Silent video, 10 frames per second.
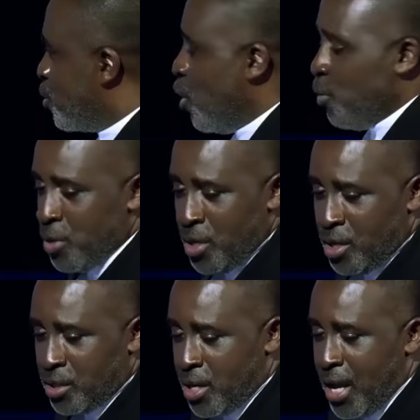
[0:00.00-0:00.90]
So
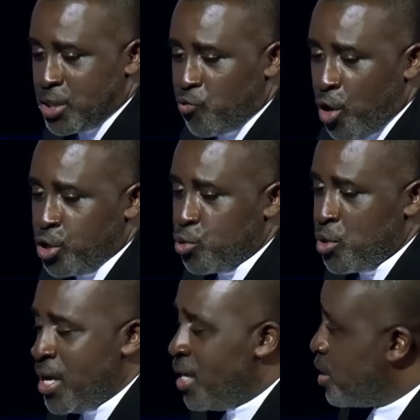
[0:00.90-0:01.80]
the next voice you
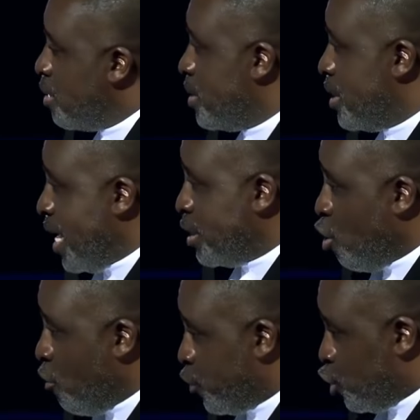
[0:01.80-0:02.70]
hear shall be that
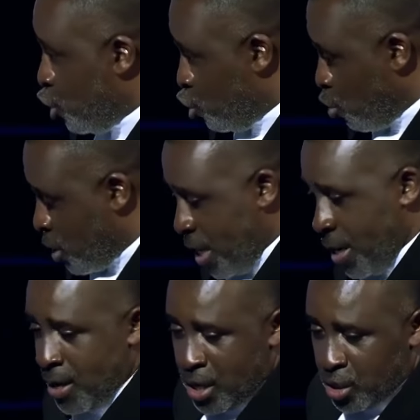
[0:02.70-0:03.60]
of
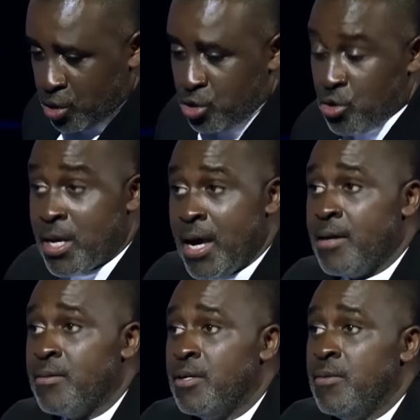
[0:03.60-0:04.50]
Chijokie.
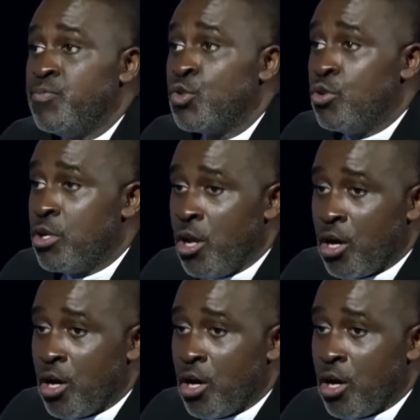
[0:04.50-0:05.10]
Chijokie, good